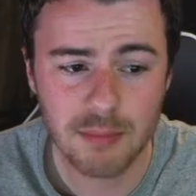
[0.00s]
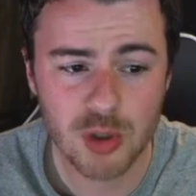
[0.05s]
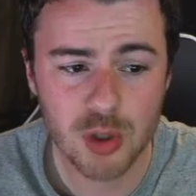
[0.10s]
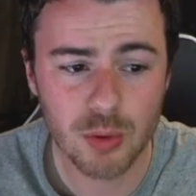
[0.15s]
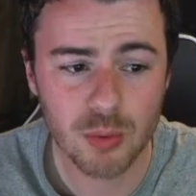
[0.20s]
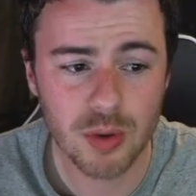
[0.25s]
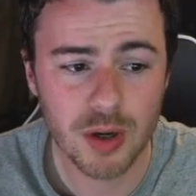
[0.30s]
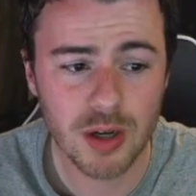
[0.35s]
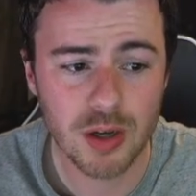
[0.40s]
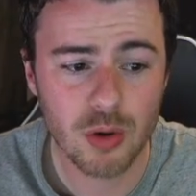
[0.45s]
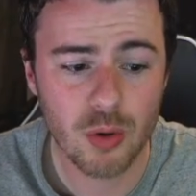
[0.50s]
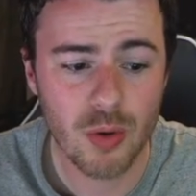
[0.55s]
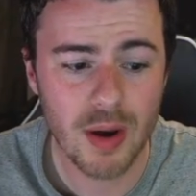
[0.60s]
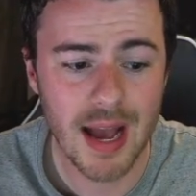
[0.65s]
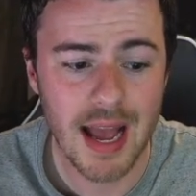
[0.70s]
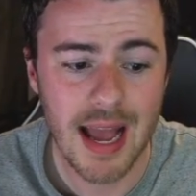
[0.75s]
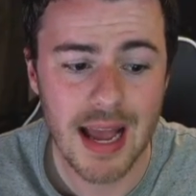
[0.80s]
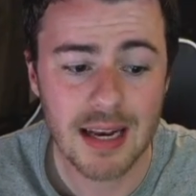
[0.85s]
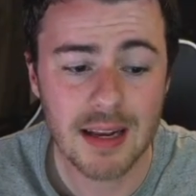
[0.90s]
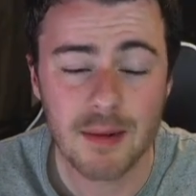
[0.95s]
so we're going to go
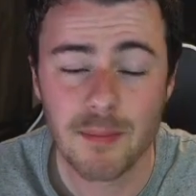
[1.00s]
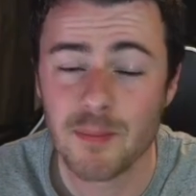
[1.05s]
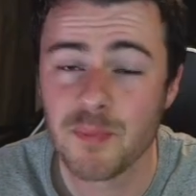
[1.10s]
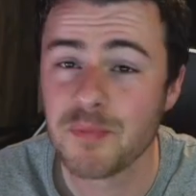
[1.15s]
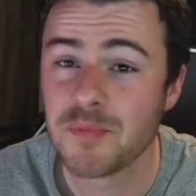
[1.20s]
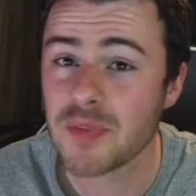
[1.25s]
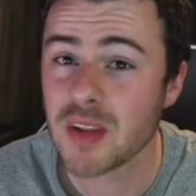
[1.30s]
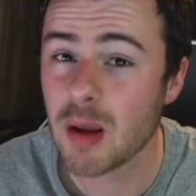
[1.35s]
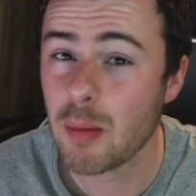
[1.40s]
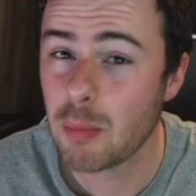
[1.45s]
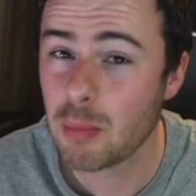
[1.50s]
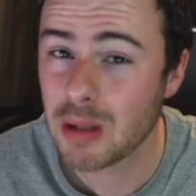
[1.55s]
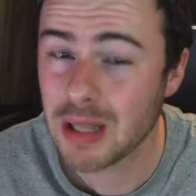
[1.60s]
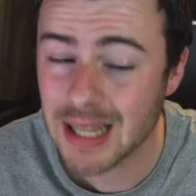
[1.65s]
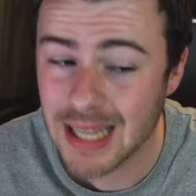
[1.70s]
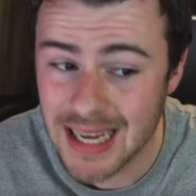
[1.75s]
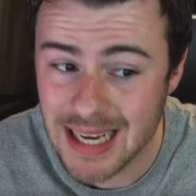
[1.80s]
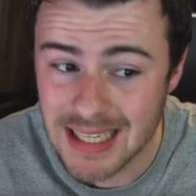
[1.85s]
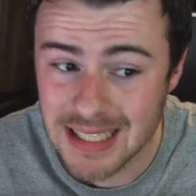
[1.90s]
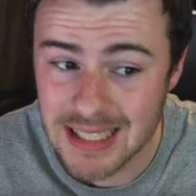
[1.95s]
ahead,
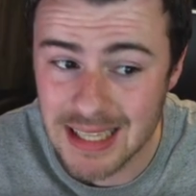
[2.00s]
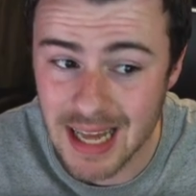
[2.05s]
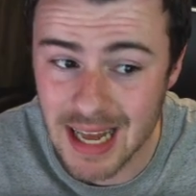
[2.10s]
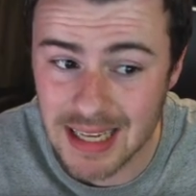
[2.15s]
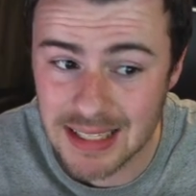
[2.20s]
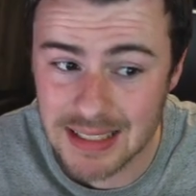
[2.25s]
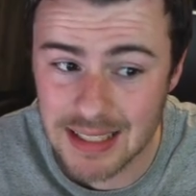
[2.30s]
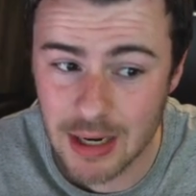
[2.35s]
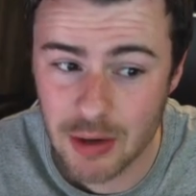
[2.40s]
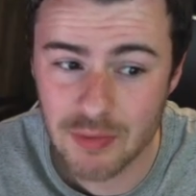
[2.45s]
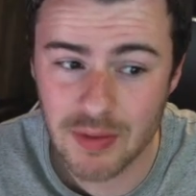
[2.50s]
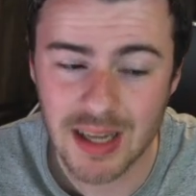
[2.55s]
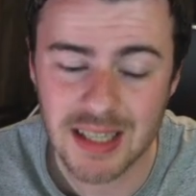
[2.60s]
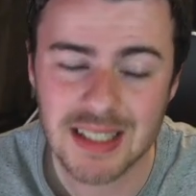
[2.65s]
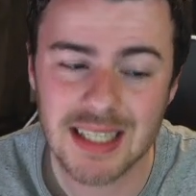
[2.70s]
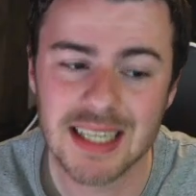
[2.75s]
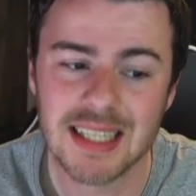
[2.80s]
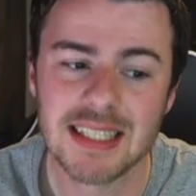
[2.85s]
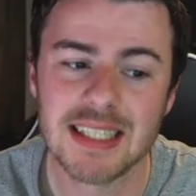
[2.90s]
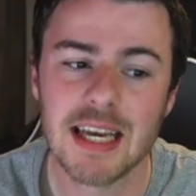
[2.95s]
place that down. That's
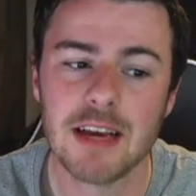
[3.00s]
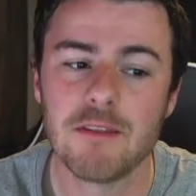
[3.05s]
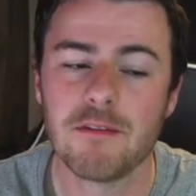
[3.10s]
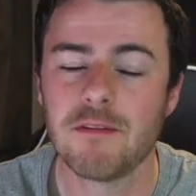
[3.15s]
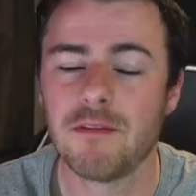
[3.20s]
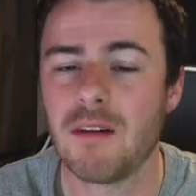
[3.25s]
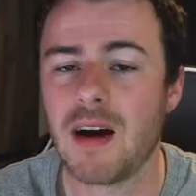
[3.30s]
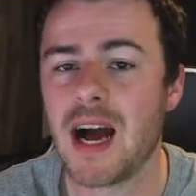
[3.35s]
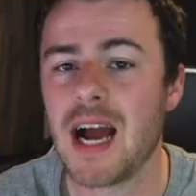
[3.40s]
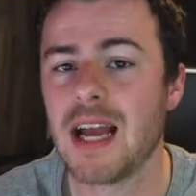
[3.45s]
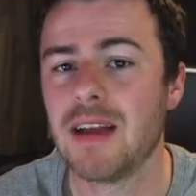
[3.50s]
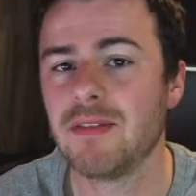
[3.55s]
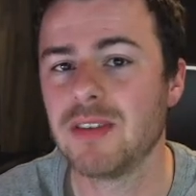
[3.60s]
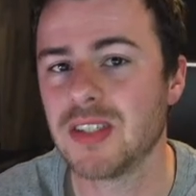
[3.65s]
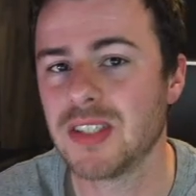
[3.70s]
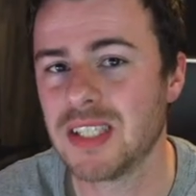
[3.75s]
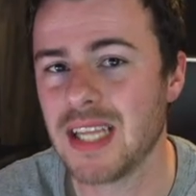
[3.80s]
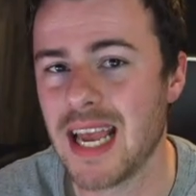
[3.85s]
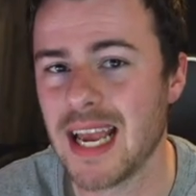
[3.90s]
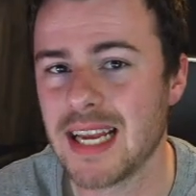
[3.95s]
going to take
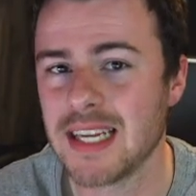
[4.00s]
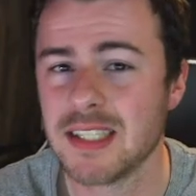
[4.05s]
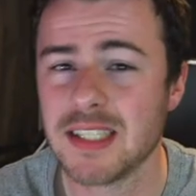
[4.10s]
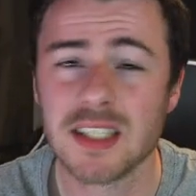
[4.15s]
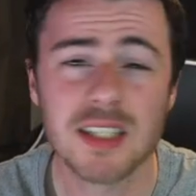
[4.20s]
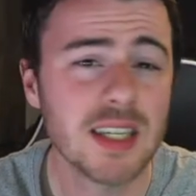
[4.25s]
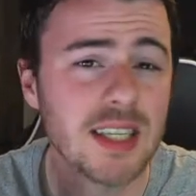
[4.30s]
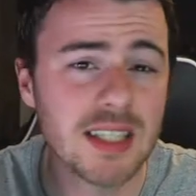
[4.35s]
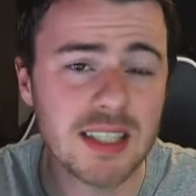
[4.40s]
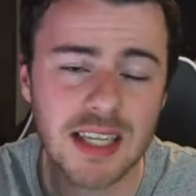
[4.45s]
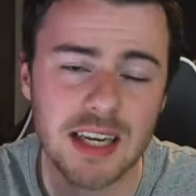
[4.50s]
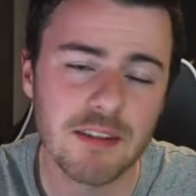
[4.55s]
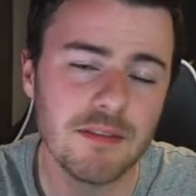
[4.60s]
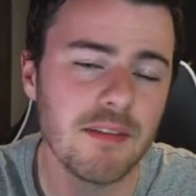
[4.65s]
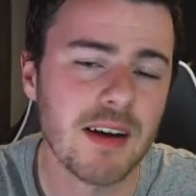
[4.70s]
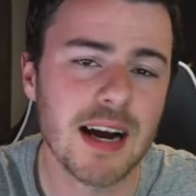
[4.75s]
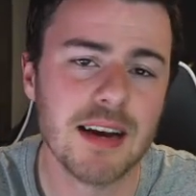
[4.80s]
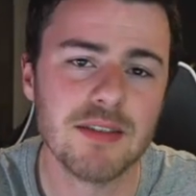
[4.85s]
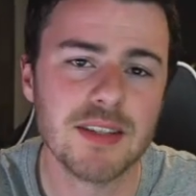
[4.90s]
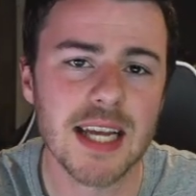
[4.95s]
5 seconds. It's going to take
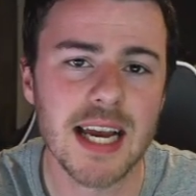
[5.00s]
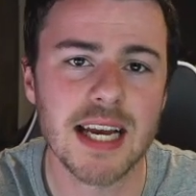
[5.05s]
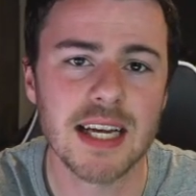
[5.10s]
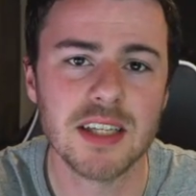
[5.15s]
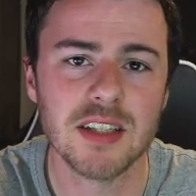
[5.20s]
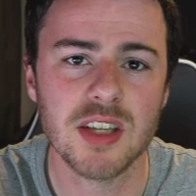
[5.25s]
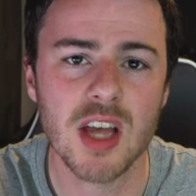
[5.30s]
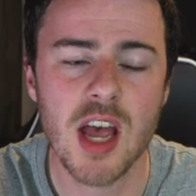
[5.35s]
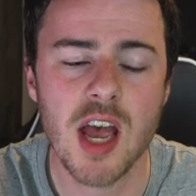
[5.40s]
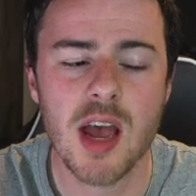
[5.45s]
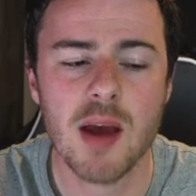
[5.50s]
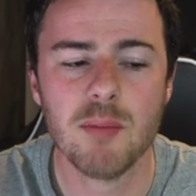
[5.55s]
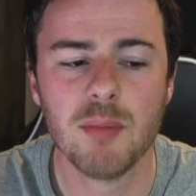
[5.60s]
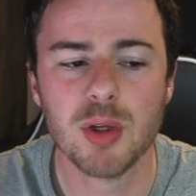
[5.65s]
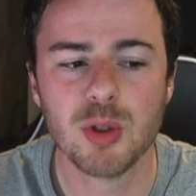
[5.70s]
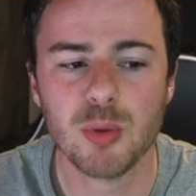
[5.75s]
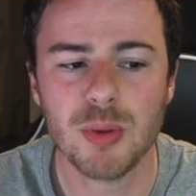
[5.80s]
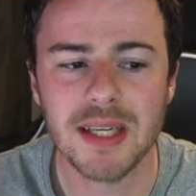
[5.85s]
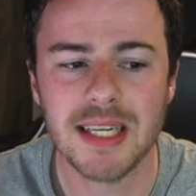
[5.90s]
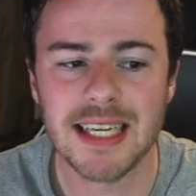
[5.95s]
5 seconds
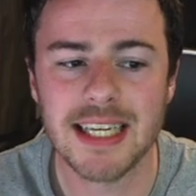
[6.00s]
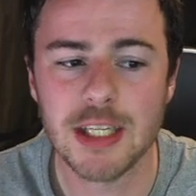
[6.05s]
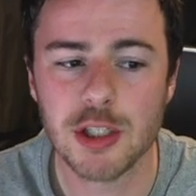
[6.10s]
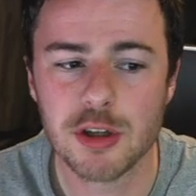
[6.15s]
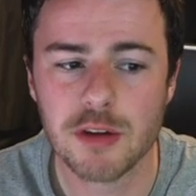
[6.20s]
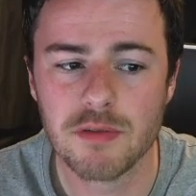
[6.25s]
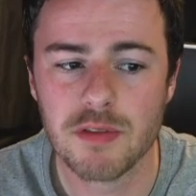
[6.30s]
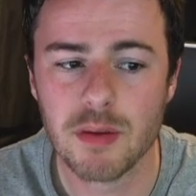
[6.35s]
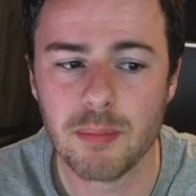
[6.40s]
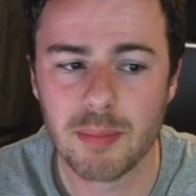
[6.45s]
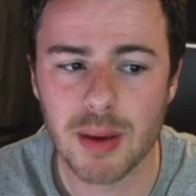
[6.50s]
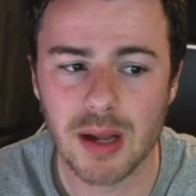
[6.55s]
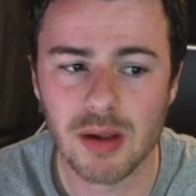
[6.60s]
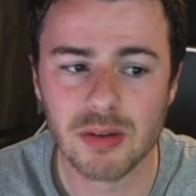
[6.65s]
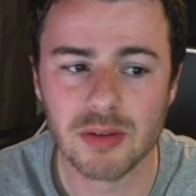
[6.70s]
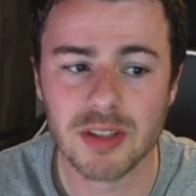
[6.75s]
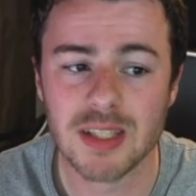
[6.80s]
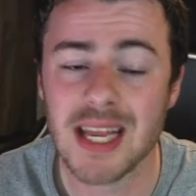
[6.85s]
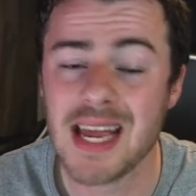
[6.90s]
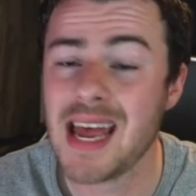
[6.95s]
between each of the
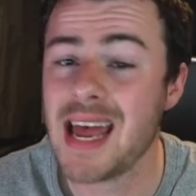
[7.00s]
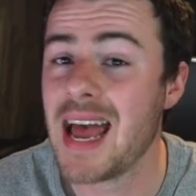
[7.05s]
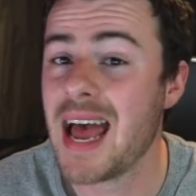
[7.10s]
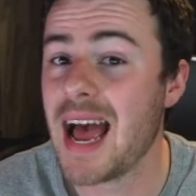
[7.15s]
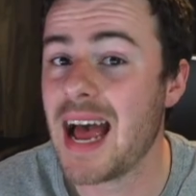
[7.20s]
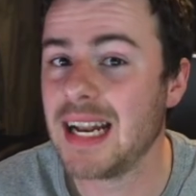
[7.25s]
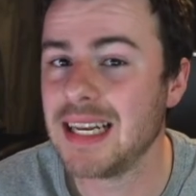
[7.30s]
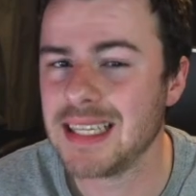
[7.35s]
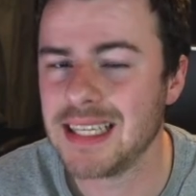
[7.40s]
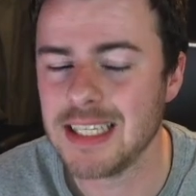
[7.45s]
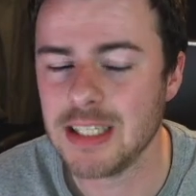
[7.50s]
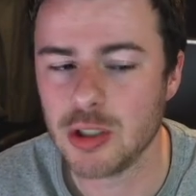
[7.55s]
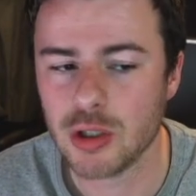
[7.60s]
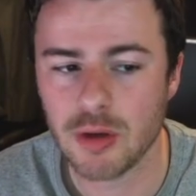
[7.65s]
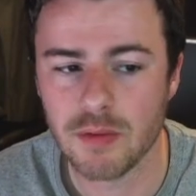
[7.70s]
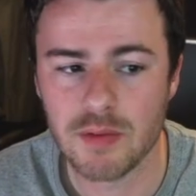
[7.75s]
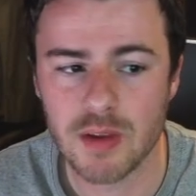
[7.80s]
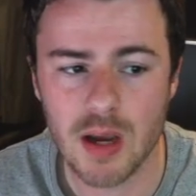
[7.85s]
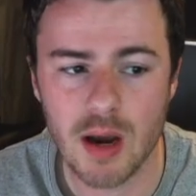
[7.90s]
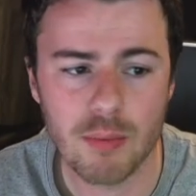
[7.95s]
builds and each
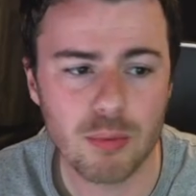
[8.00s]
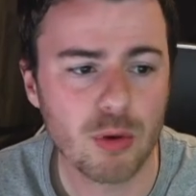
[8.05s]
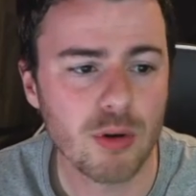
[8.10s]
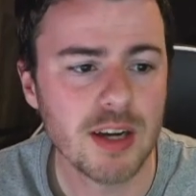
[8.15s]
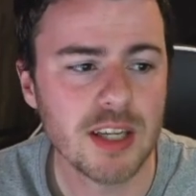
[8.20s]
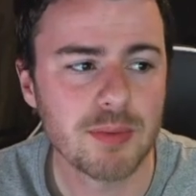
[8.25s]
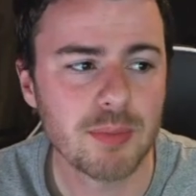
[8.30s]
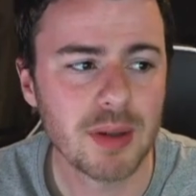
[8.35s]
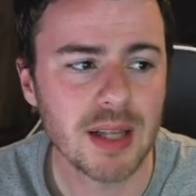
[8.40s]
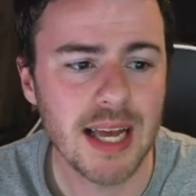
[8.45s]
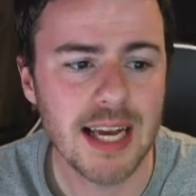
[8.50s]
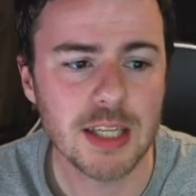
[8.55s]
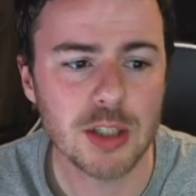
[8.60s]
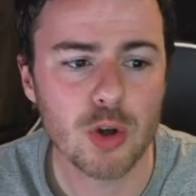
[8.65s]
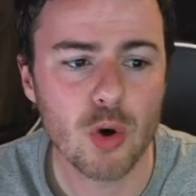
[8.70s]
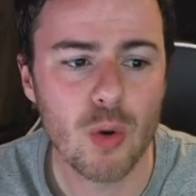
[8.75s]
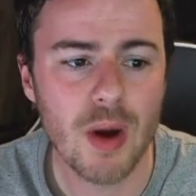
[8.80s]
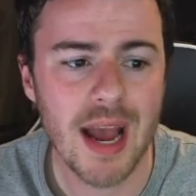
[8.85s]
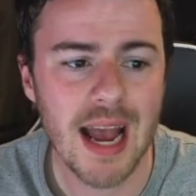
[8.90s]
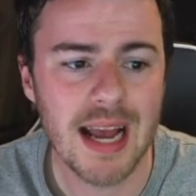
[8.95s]
of the upgrades, but let's
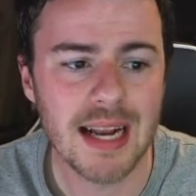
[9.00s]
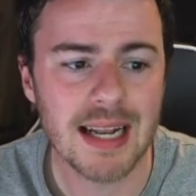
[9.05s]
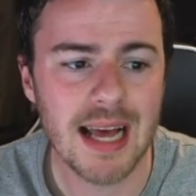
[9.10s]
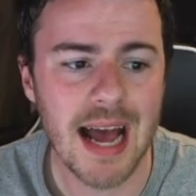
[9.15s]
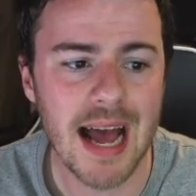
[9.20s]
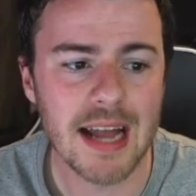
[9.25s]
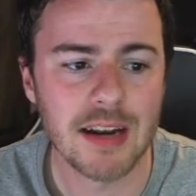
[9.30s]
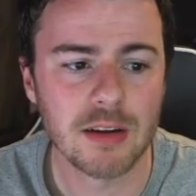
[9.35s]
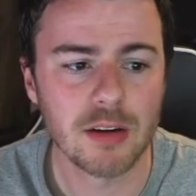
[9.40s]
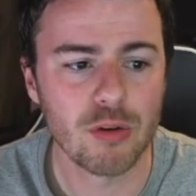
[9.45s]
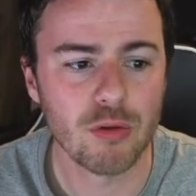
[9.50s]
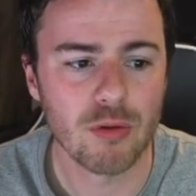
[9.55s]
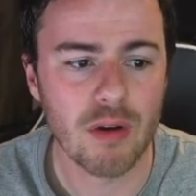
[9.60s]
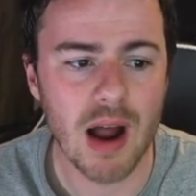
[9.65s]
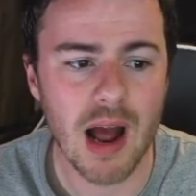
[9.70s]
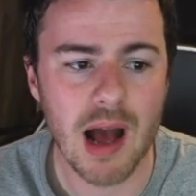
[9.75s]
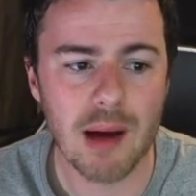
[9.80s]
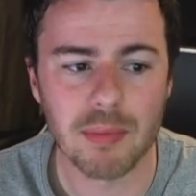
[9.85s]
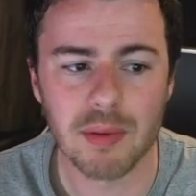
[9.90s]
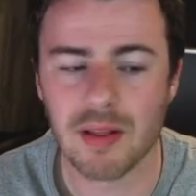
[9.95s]
go ahead and
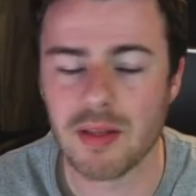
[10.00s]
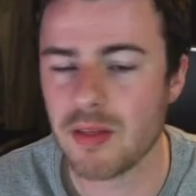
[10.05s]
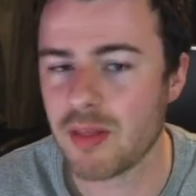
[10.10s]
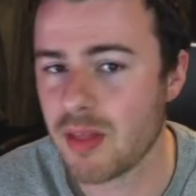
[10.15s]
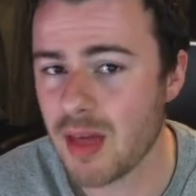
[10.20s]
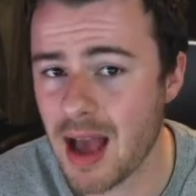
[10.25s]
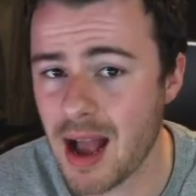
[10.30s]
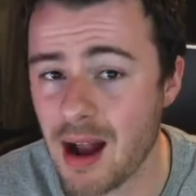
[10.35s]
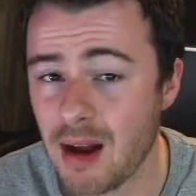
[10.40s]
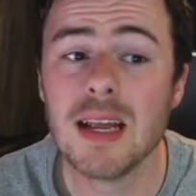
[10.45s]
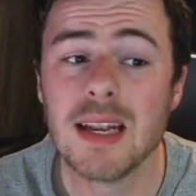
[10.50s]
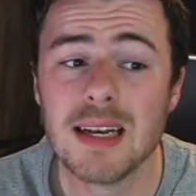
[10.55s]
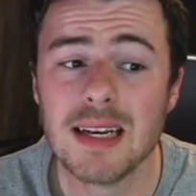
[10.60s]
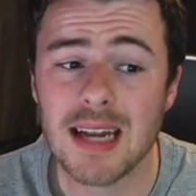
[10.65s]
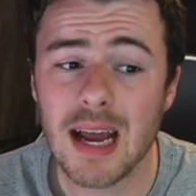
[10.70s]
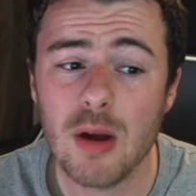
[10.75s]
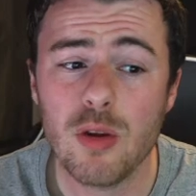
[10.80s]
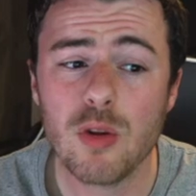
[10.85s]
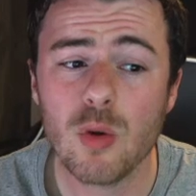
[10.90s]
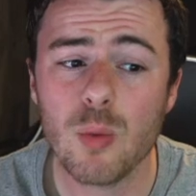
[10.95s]
grab that.
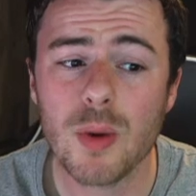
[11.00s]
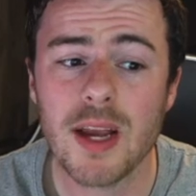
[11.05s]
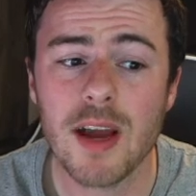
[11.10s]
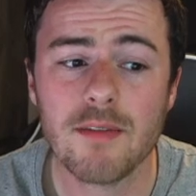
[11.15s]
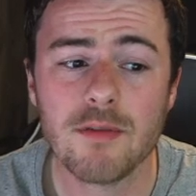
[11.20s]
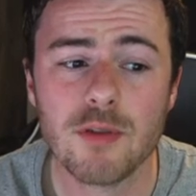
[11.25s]
Now that we have